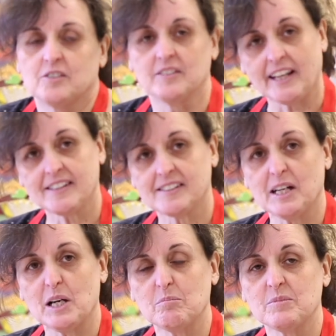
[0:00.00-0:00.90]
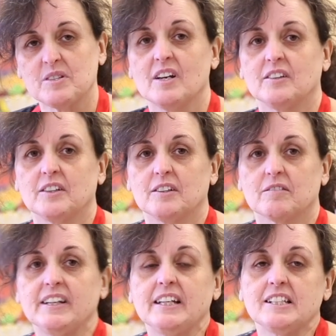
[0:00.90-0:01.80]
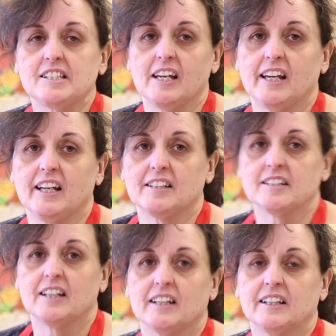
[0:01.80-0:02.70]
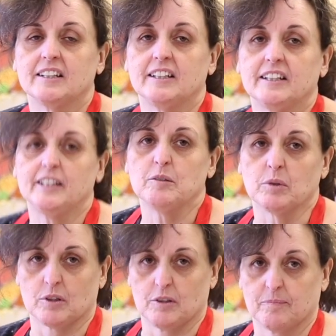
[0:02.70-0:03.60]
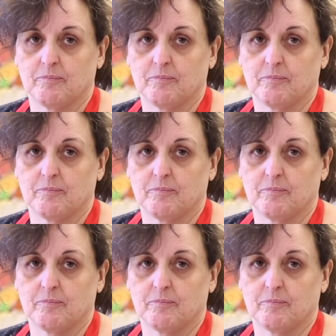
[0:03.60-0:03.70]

So next comes the ring-tailed lemur.